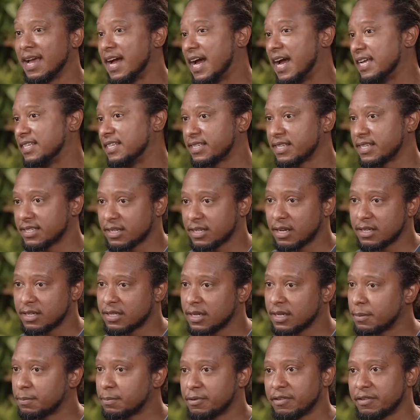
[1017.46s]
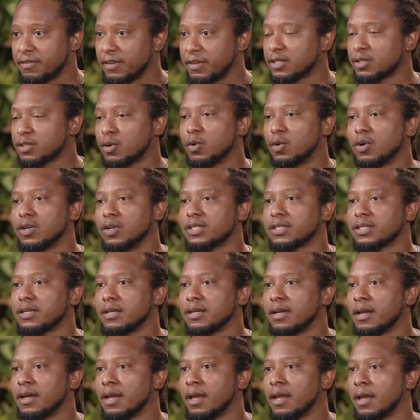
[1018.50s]
As discussed in a previous course,
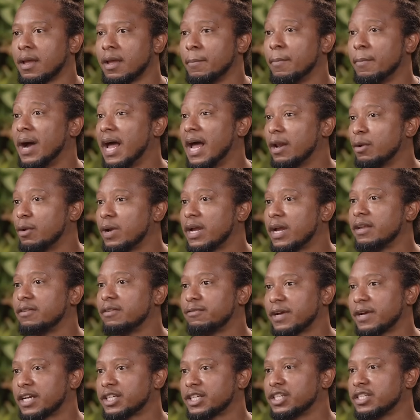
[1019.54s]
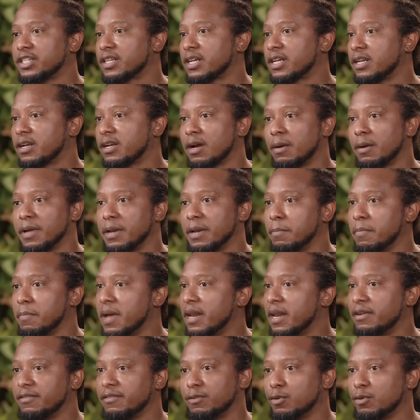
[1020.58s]
malware infections can come in
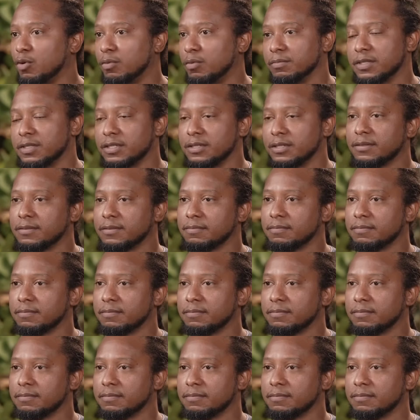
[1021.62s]
many forms.